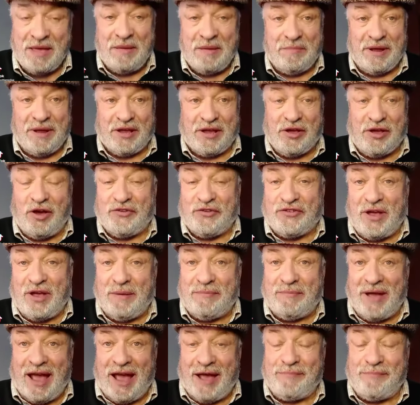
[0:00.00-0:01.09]
because
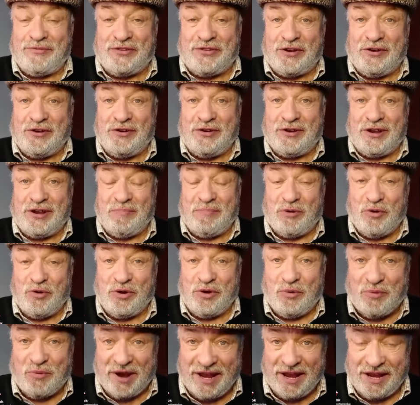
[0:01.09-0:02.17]
I'm absolutely blown
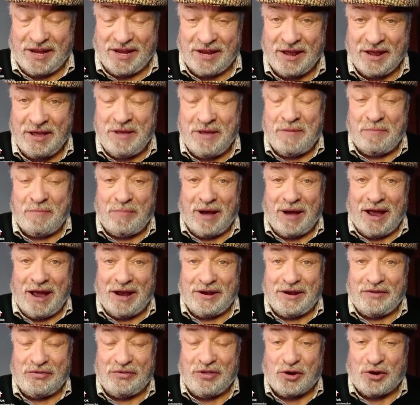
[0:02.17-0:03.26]
away
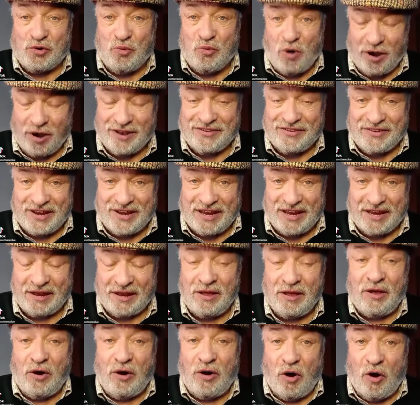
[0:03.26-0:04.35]
by the quality
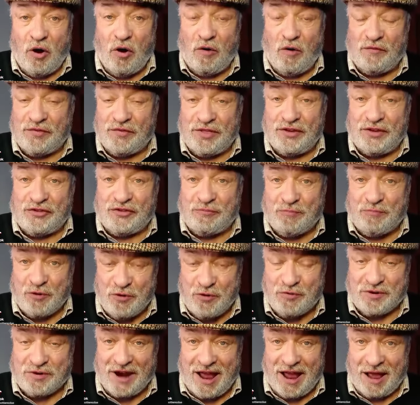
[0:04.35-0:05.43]
of this
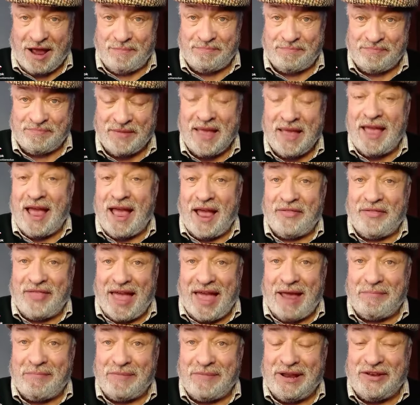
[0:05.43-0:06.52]
program. And
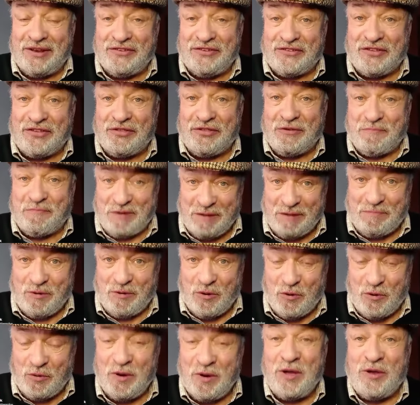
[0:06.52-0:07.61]
that means the
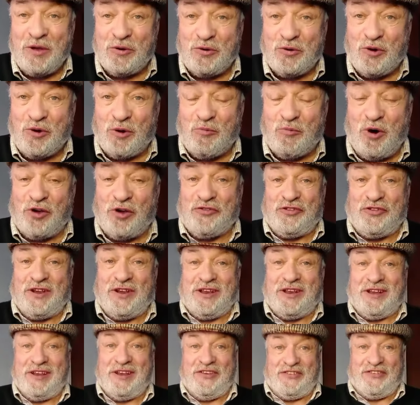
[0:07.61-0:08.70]
people who are watching
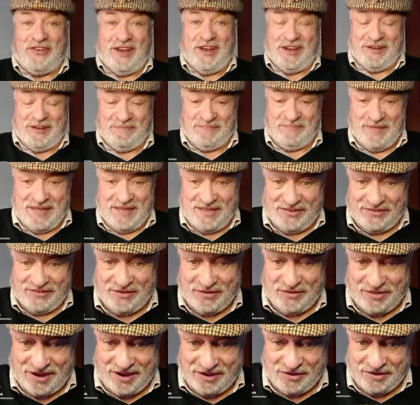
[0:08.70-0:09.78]
and listening.
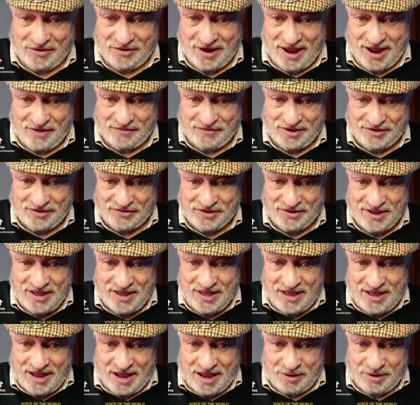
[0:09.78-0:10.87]
So there you have it.
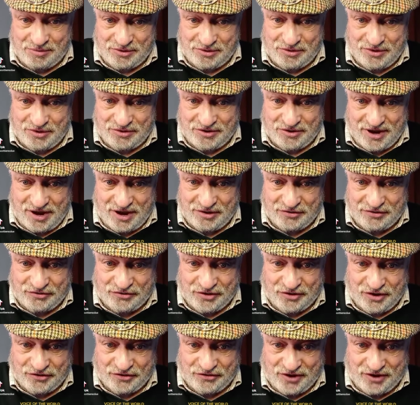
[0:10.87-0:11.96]
I will no doubt
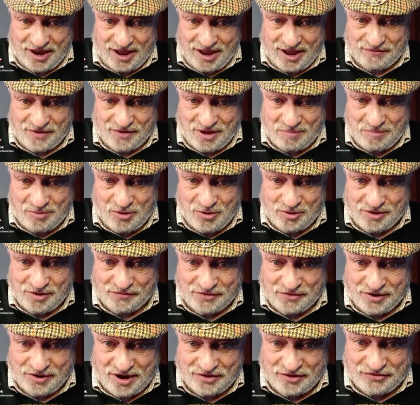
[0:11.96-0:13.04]
just have a bowl of
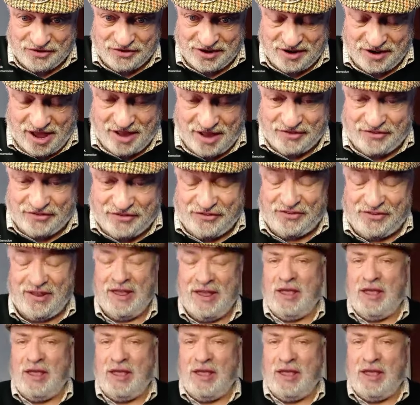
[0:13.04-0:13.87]
crunchy nuts.